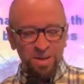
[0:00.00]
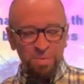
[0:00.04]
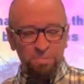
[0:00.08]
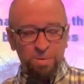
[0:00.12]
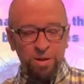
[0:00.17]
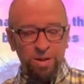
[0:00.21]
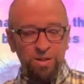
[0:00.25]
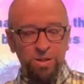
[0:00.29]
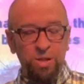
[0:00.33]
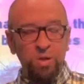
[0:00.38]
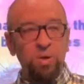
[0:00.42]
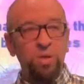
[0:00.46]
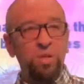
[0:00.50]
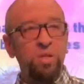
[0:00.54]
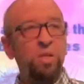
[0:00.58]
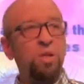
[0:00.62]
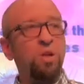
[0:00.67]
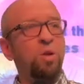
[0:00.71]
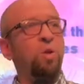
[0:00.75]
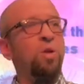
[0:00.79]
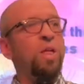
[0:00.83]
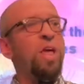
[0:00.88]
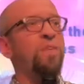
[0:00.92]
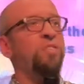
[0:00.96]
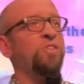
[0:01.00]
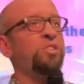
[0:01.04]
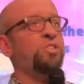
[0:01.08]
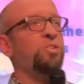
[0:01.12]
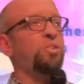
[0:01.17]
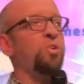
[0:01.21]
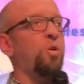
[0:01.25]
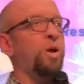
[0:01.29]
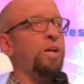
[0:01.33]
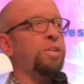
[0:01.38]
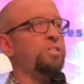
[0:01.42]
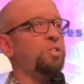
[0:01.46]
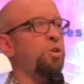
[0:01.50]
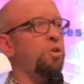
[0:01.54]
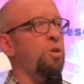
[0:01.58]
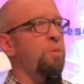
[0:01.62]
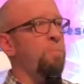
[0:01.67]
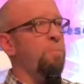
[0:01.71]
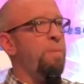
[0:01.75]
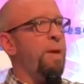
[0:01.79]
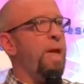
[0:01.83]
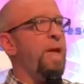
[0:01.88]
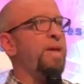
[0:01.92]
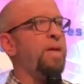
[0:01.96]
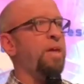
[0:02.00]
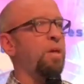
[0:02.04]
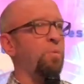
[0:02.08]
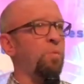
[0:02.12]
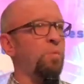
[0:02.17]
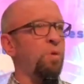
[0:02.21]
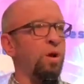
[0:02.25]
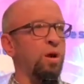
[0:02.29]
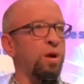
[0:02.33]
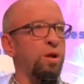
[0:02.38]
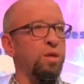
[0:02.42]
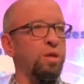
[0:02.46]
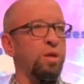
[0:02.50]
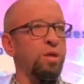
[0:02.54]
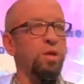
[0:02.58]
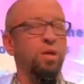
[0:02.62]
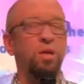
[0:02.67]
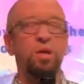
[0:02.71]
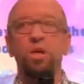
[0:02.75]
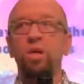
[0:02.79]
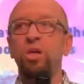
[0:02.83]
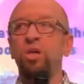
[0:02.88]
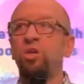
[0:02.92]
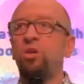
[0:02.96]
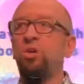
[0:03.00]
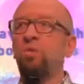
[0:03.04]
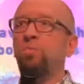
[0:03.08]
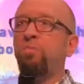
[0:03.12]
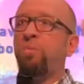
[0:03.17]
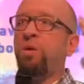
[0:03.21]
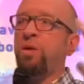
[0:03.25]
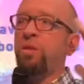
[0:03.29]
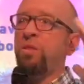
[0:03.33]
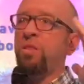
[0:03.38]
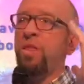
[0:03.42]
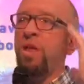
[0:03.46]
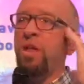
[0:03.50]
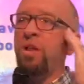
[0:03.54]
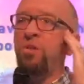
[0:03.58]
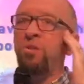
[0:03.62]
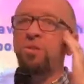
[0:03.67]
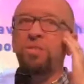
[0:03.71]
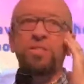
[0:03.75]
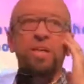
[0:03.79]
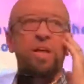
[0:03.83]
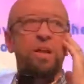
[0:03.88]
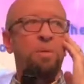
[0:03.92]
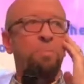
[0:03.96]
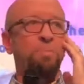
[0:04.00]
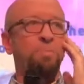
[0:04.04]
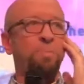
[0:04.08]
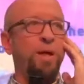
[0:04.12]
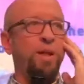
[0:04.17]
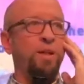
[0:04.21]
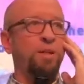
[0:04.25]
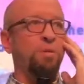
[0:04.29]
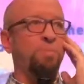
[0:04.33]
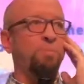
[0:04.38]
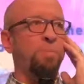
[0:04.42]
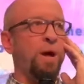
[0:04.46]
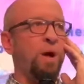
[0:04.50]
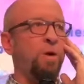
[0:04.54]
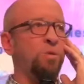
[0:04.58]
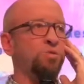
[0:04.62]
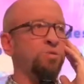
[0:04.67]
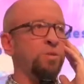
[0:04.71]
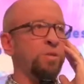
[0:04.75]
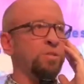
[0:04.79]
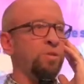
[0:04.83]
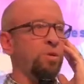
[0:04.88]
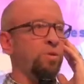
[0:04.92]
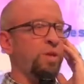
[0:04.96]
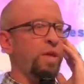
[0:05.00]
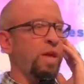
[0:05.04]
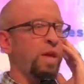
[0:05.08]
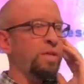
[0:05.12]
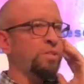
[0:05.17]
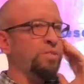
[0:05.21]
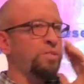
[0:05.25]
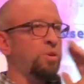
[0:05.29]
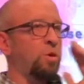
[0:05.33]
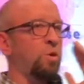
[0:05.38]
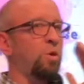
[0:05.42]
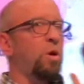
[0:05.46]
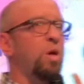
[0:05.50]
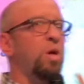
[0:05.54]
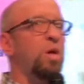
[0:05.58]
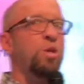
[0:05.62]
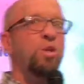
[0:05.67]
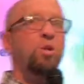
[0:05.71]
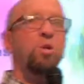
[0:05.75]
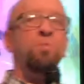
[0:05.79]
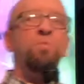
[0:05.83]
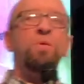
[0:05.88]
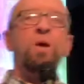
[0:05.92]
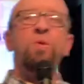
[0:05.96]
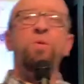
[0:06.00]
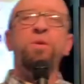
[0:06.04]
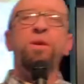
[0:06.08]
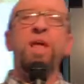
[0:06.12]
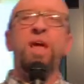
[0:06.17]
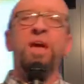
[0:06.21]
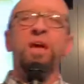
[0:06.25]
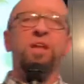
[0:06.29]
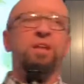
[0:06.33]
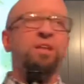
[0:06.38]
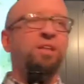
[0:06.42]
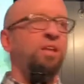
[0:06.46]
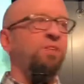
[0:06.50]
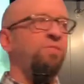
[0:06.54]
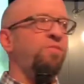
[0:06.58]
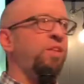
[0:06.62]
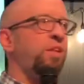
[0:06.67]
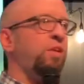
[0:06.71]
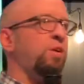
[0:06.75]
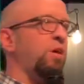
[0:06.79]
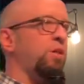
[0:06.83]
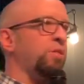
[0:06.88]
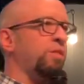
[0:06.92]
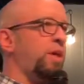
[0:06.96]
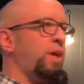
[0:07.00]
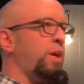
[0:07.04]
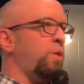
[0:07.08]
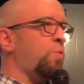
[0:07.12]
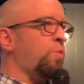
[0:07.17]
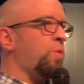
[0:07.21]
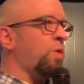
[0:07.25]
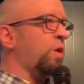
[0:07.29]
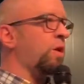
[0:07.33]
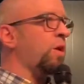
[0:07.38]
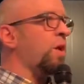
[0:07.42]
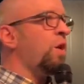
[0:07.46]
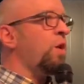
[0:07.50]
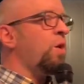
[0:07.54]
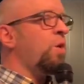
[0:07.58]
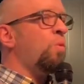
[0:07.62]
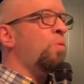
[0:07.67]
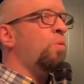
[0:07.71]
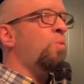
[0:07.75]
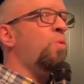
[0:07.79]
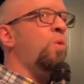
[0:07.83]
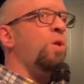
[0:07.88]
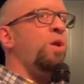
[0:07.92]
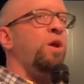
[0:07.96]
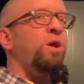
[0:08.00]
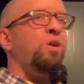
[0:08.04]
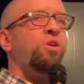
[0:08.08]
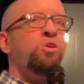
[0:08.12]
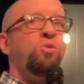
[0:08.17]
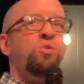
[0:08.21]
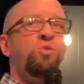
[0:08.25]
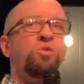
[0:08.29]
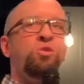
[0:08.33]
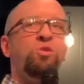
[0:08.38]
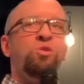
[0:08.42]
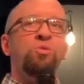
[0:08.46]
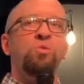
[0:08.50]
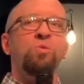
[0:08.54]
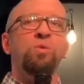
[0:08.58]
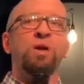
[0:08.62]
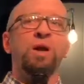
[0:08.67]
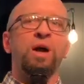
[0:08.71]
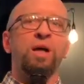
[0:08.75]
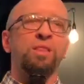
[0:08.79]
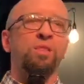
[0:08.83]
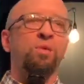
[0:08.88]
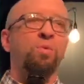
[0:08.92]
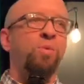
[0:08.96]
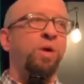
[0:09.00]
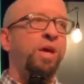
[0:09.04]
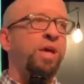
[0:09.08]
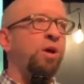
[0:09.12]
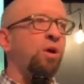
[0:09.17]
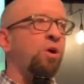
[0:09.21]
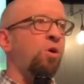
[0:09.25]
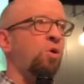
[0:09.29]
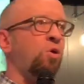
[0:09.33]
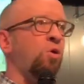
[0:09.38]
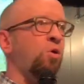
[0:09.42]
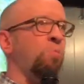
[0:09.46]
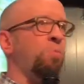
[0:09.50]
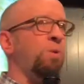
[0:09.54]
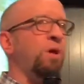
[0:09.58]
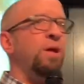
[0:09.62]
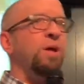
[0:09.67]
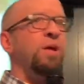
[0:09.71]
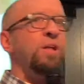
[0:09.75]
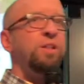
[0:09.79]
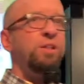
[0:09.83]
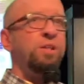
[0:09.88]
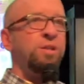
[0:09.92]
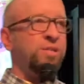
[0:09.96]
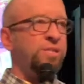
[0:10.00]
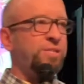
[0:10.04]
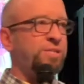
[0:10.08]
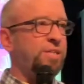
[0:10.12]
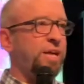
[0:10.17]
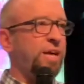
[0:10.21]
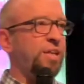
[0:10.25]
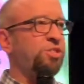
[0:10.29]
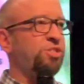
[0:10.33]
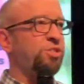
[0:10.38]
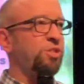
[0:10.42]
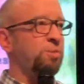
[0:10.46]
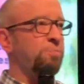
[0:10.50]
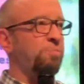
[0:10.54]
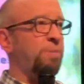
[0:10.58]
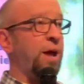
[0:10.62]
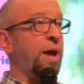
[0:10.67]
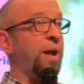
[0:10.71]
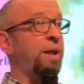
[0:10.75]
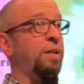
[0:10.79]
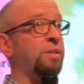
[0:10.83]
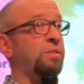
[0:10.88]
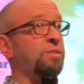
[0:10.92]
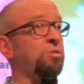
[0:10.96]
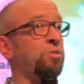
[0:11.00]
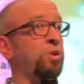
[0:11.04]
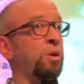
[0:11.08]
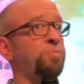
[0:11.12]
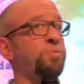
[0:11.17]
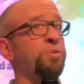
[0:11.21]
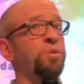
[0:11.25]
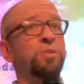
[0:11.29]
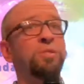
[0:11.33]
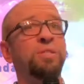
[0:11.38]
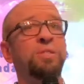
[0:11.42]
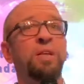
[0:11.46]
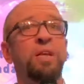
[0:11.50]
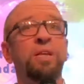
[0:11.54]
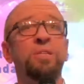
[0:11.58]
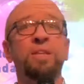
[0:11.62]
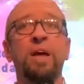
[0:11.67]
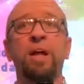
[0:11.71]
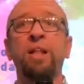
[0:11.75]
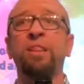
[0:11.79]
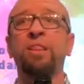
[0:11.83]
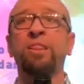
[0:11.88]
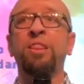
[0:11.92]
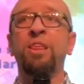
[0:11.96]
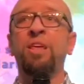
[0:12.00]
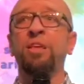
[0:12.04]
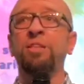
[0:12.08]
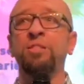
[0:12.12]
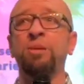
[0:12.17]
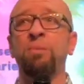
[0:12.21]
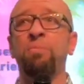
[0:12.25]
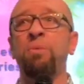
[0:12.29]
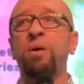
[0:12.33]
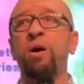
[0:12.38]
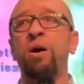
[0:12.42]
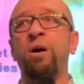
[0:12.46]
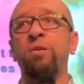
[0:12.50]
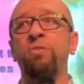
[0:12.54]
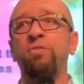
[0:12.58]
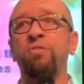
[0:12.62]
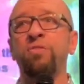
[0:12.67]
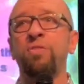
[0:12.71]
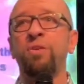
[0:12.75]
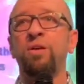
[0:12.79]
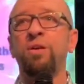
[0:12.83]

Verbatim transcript: But you, you don't have a choice, so you make it work. You, but then you set up mental boundaries. Okay, so you're around negativity all day at work. What are you doing on the way home to set your mind, as scripture says, on things above?